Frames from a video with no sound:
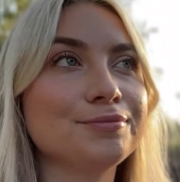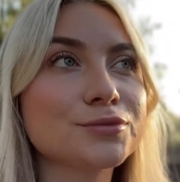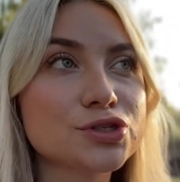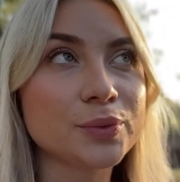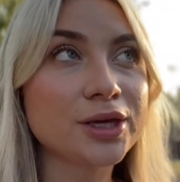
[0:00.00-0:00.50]

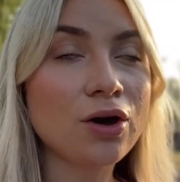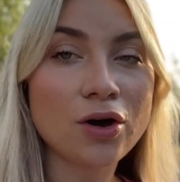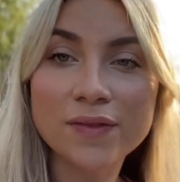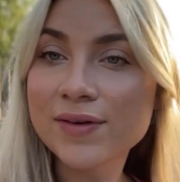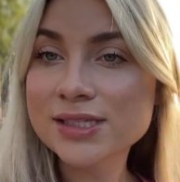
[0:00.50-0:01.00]
So we
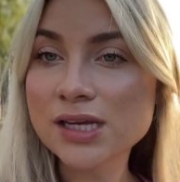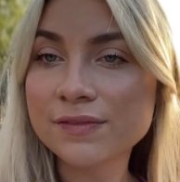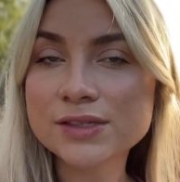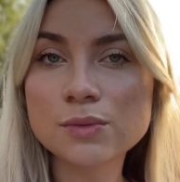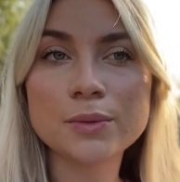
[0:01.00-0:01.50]
called the vet's
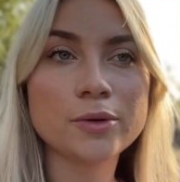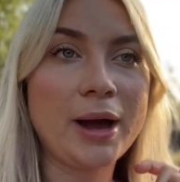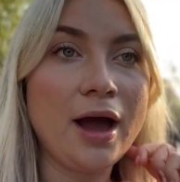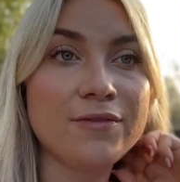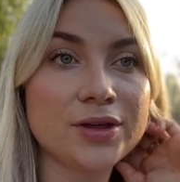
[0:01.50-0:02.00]
office when we were about
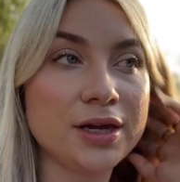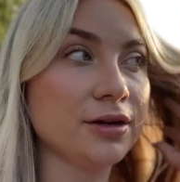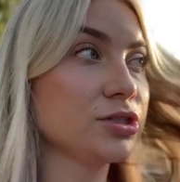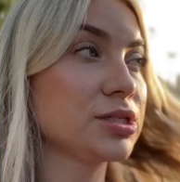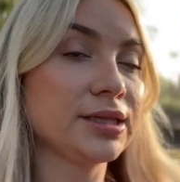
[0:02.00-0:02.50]
halfway there. I
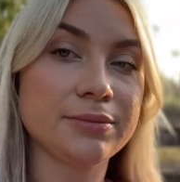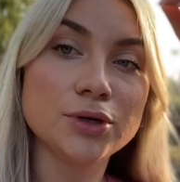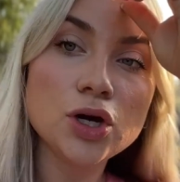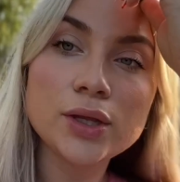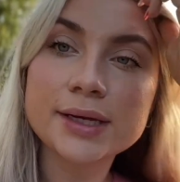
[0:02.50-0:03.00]
just let them
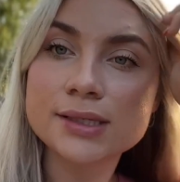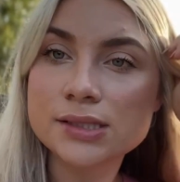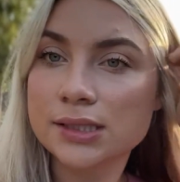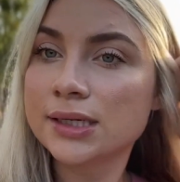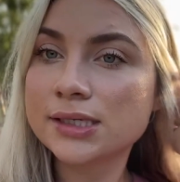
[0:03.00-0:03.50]
know, like, cause
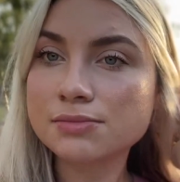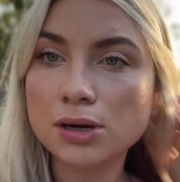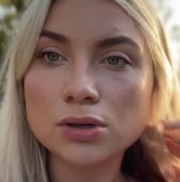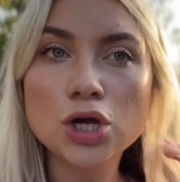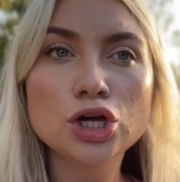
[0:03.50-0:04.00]
it is
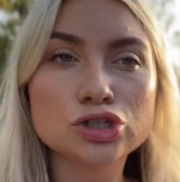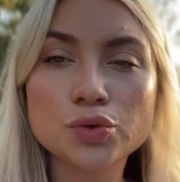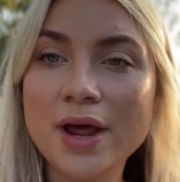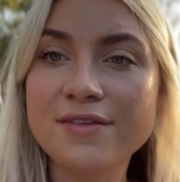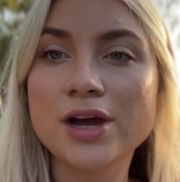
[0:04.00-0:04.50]
about
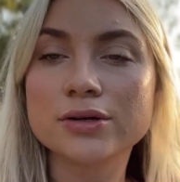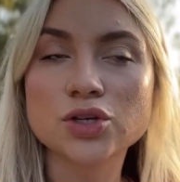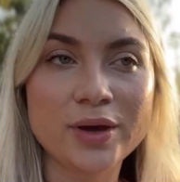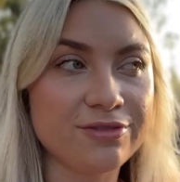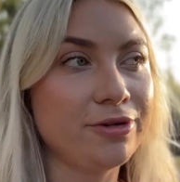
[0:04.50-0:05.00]
2.5 hours
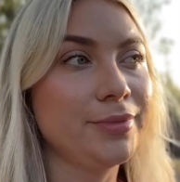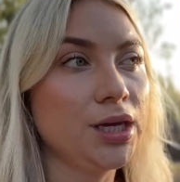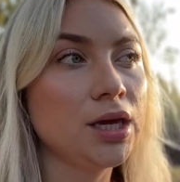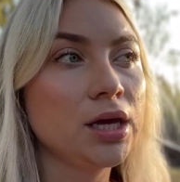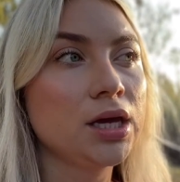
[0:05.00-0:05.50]
away from
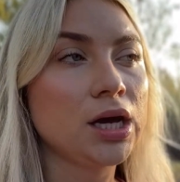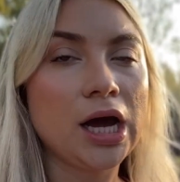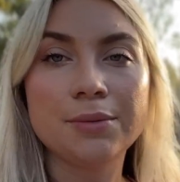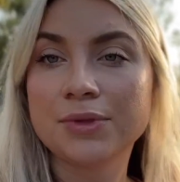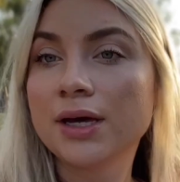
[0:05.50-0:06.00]
me,
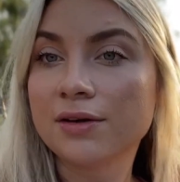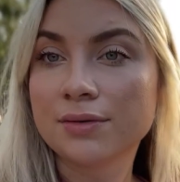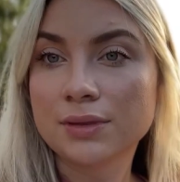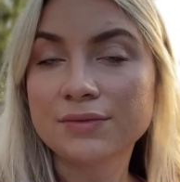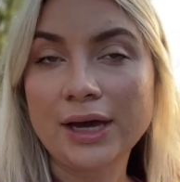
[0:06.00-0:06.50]
the
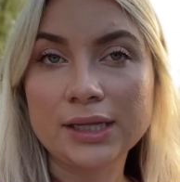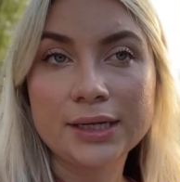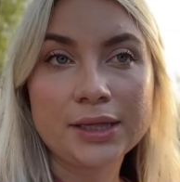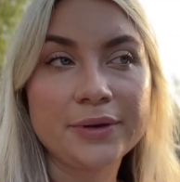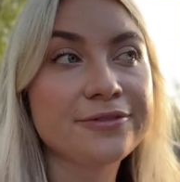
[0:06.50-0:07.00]
vet
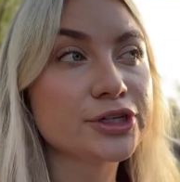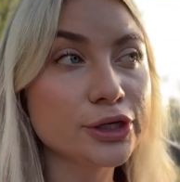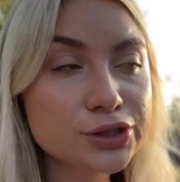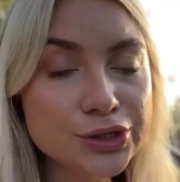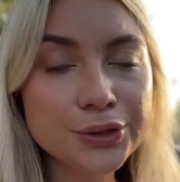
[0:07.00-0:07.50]
clinic that we have to
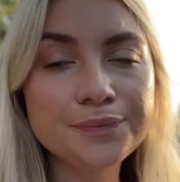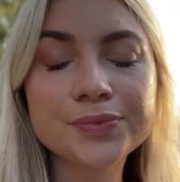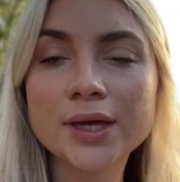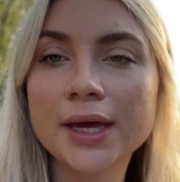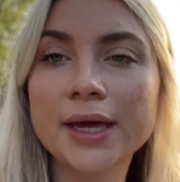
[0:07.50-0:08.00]
go to.
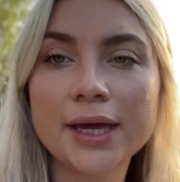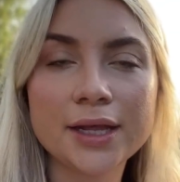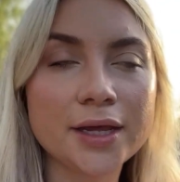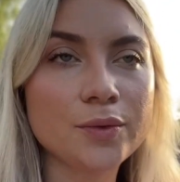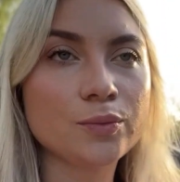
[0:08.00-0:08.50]

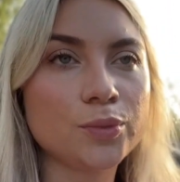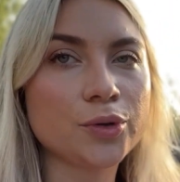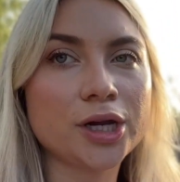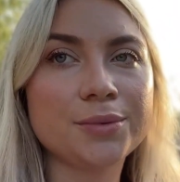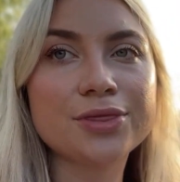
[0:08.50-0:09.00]
And we were
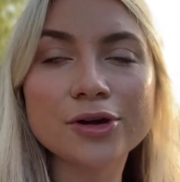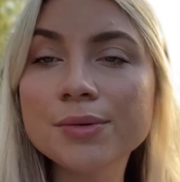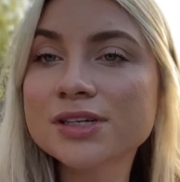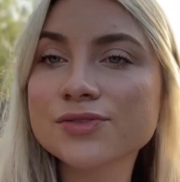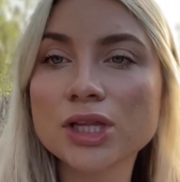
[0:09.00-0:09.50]
gonna be 30
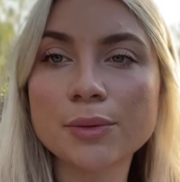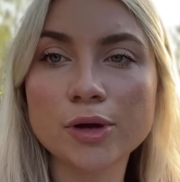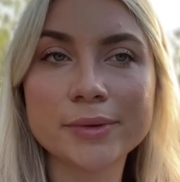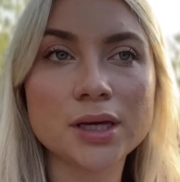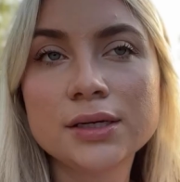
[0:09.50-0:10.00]
minutes for the
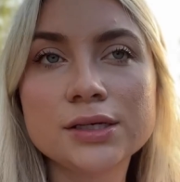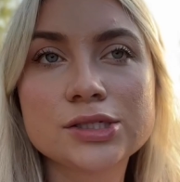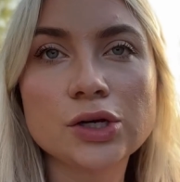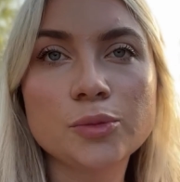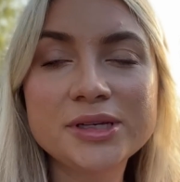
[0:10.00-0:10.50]
appointment.
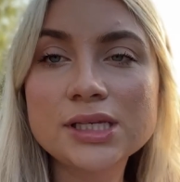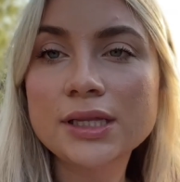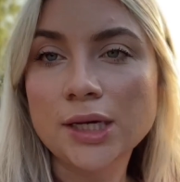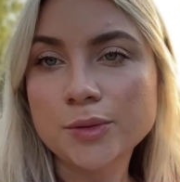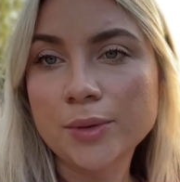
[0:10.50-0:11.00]
So basically
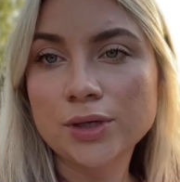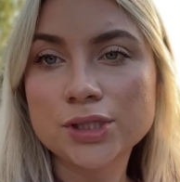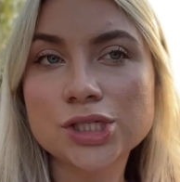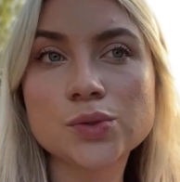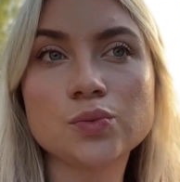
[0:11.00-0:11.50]
the
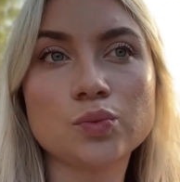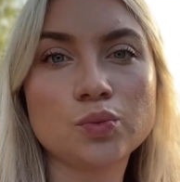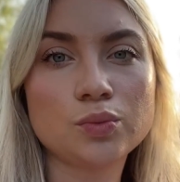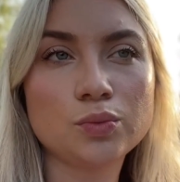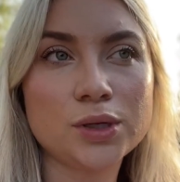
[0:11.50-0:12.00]
ophthalmologist
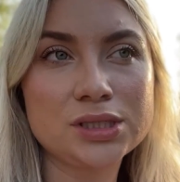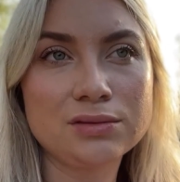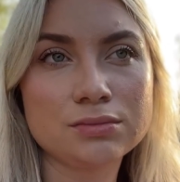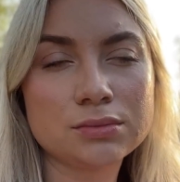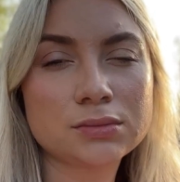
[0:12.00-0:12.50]
wasn't
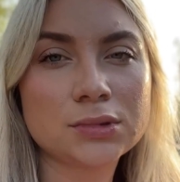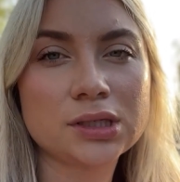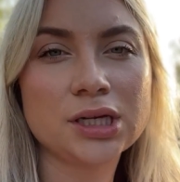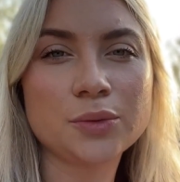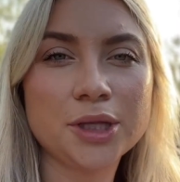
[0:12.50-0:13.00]

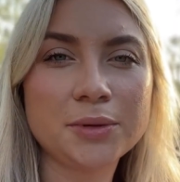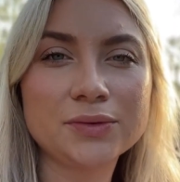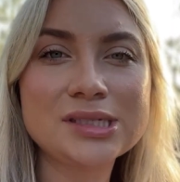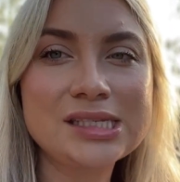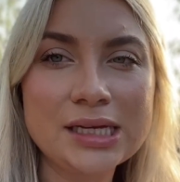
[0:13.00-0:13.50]
gonna really be able
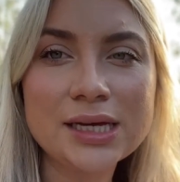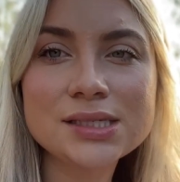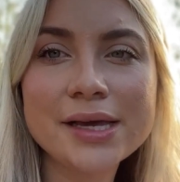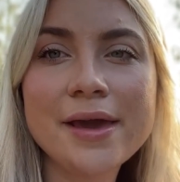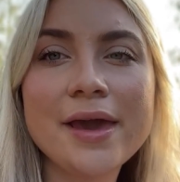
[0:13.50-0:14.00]
to see us
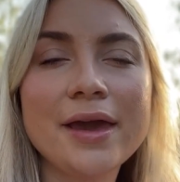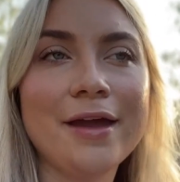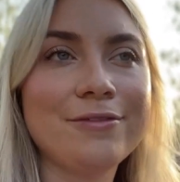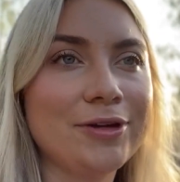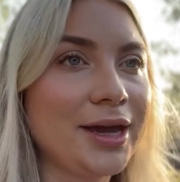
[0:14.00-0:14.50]

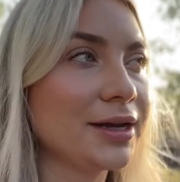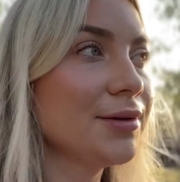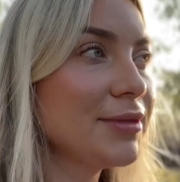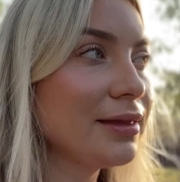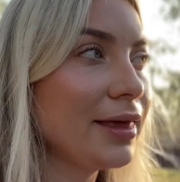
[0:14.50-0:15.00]
if we had
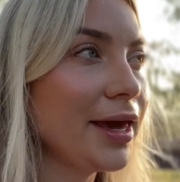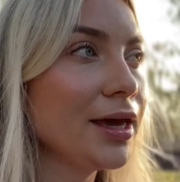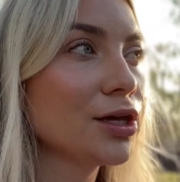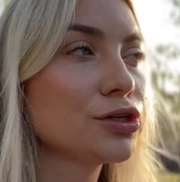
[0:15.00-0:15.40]
come that late.